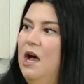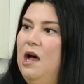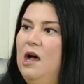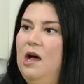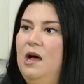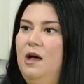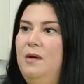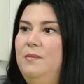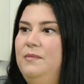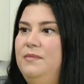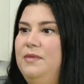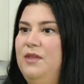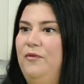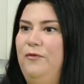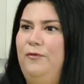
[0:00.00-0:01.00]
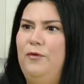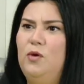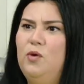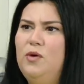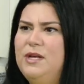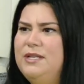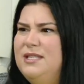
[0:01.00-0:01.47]
Right. Um, the
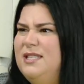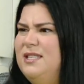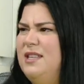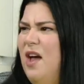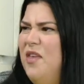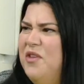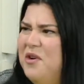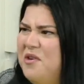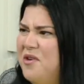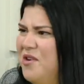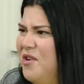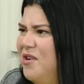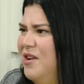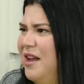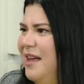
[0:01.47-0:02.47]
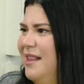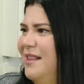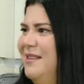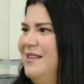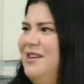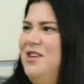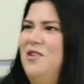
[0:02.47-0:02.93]
food is southern, and
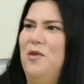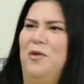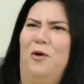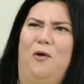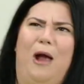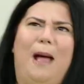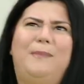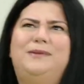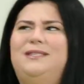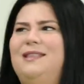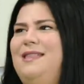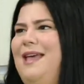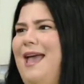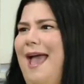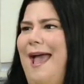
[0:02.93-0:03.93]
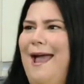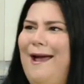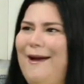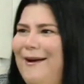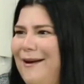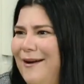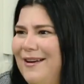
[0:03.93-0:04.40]
you know the crab is in the
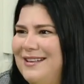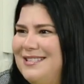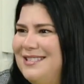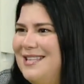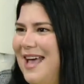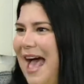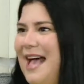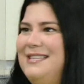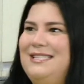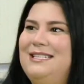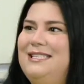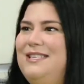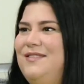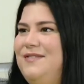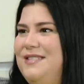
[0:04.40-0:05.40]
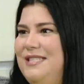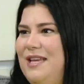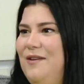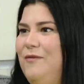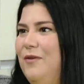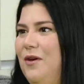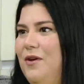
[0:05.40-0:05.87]
air. It's the essence Tell of me more
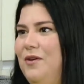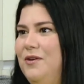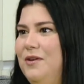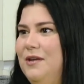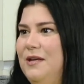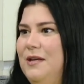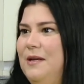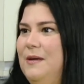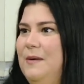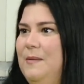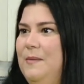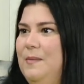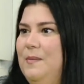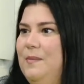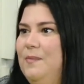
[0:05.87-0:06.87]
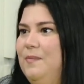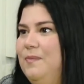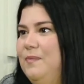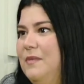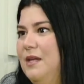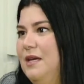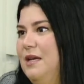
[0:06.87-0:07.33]
seafood. about this food. So we got the crab,
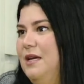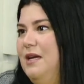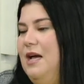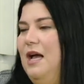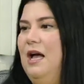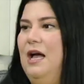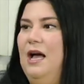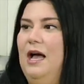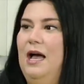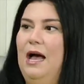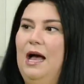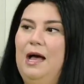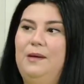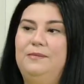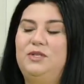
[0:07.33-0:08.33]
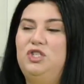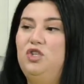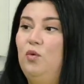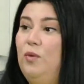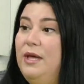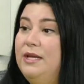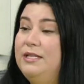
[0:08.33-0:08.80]
and what kind of other things? Um, so
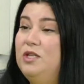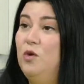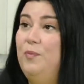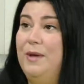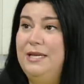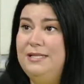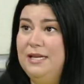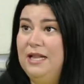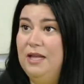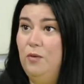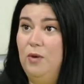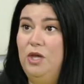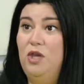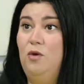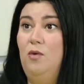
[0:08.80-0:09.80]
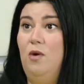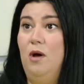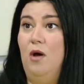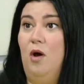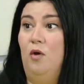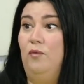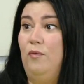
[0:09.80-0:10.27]
we so basically when you
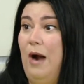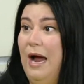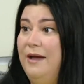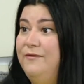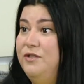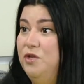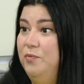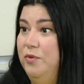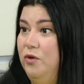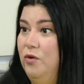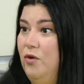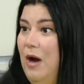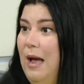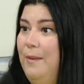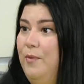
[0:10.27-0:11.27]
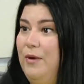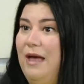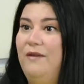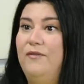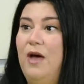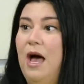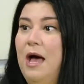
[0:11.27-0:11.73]
arrive to blue crab, we
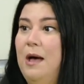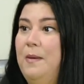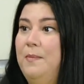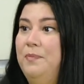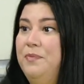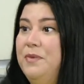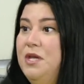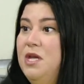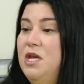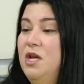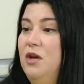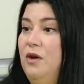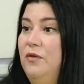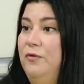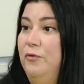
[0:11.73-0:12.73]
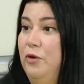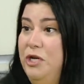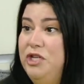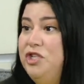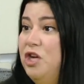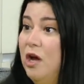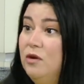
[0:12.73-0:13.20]
have. Um,
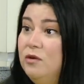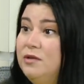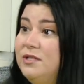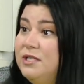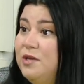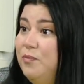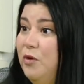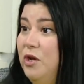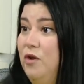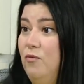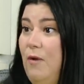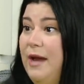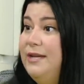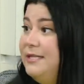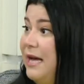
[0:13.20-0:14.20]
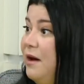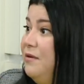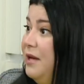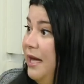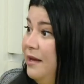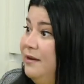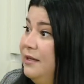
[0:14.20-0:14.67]
free shuttles to bring you right
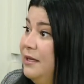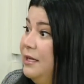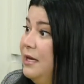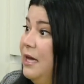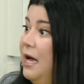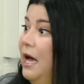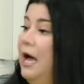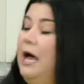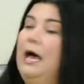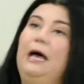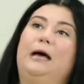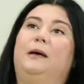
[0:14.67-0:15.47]
down oh, yeah. in. Nice. Okay.